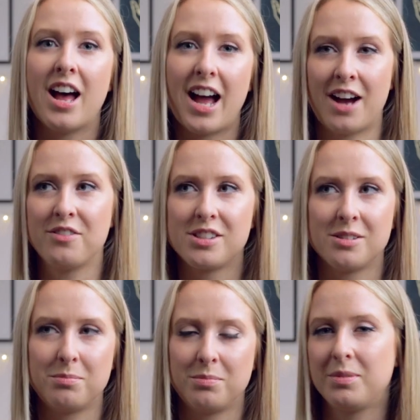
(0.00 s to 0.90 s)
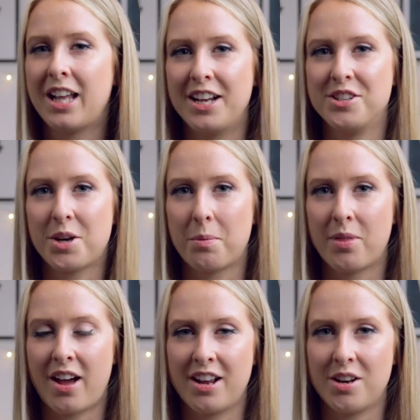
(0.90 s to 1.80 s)
I have some lined up
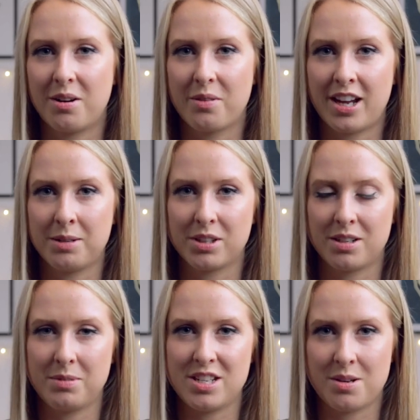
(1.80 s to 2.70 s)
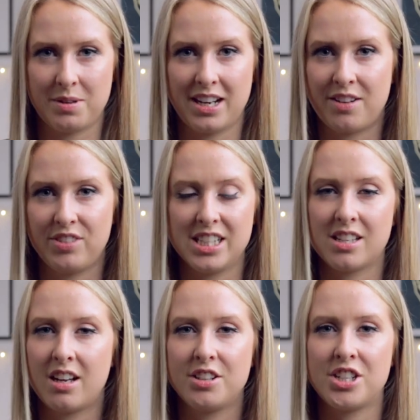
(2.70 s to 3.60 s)
that I know that I'm going to be doing and
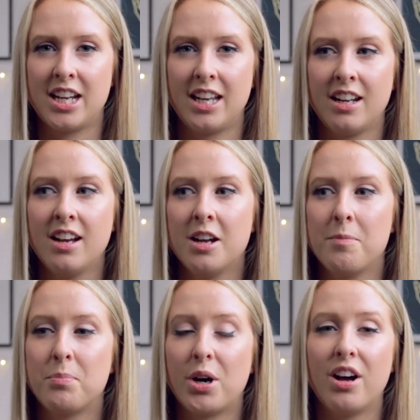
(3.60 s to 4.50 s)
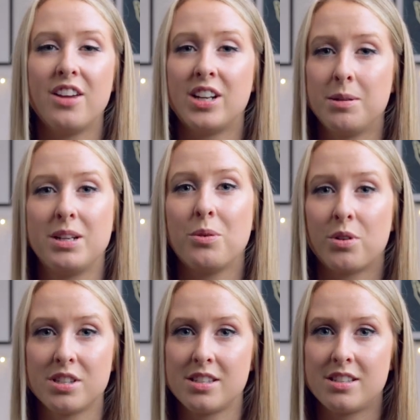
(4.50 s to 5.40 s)
researching, but if anybody
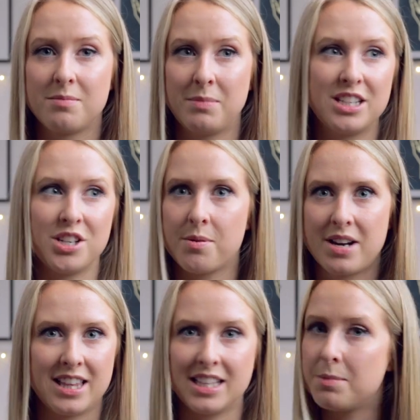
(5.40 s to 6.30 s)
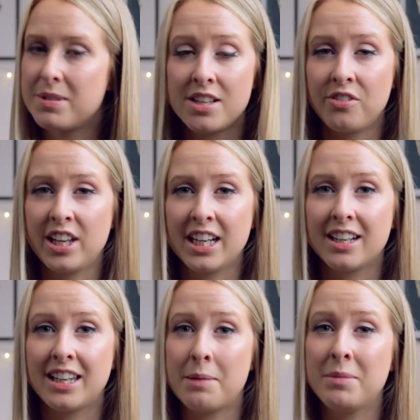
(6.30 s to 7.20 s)
wants me to do anything
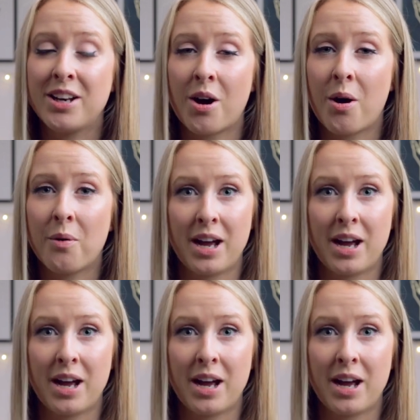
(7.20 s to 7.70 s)
specific, let me know.